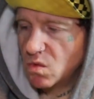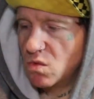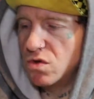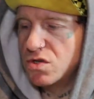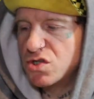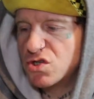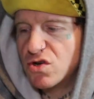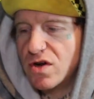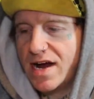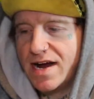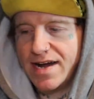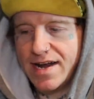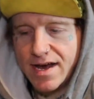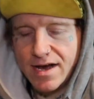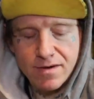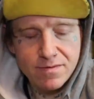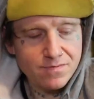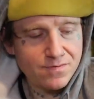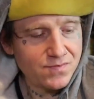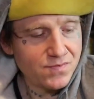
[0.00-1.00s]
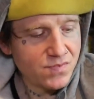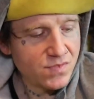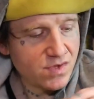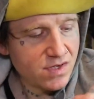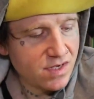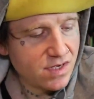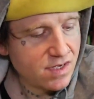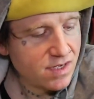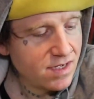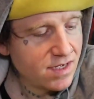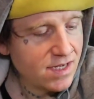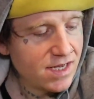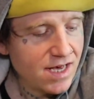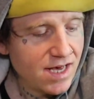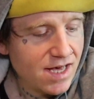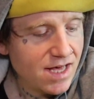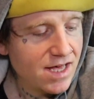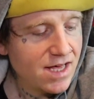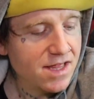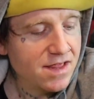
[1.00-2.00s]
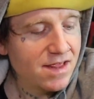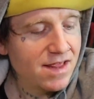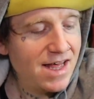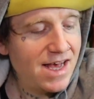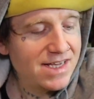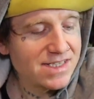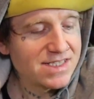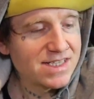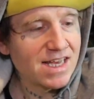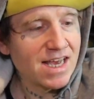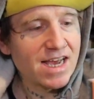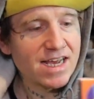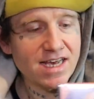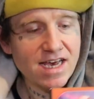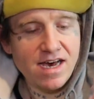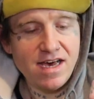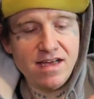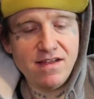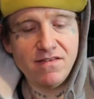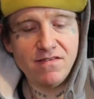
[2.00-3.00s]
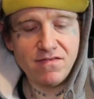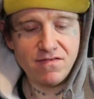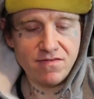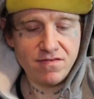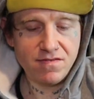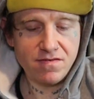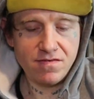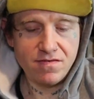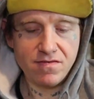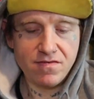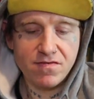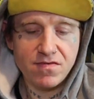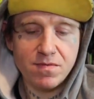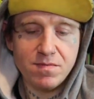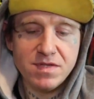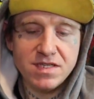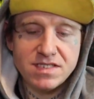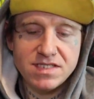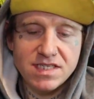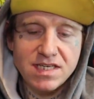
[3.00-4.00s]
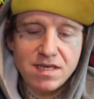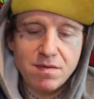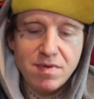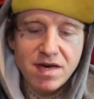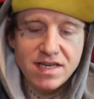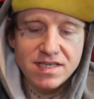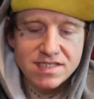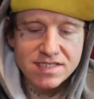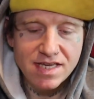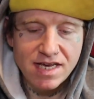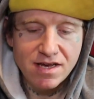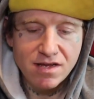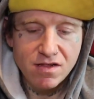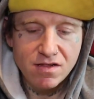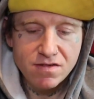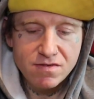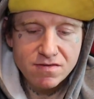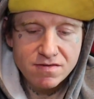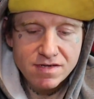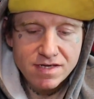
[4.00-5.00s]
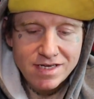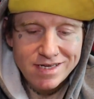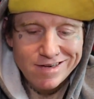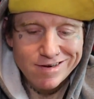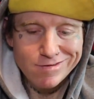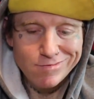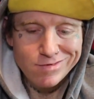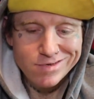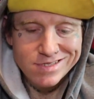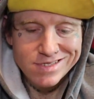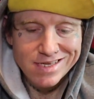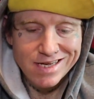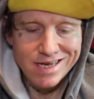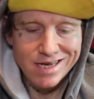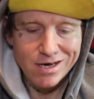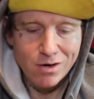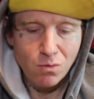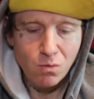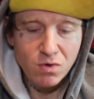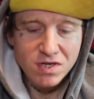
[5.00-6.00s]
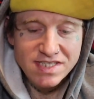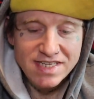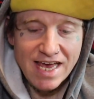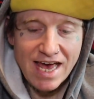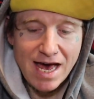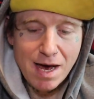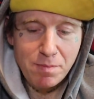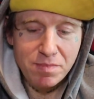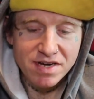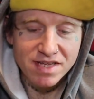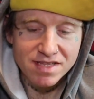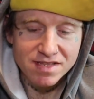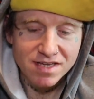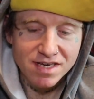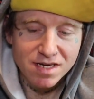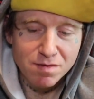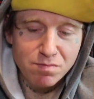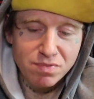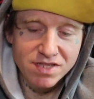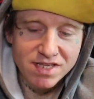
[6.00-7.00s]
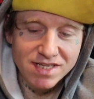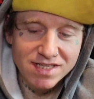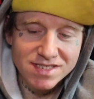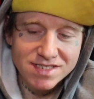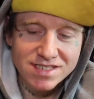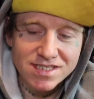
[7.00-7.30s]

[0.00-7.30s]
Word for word: We'll try it out. And the last thing I got from this eBay sale here was uh, What's Happening, the complete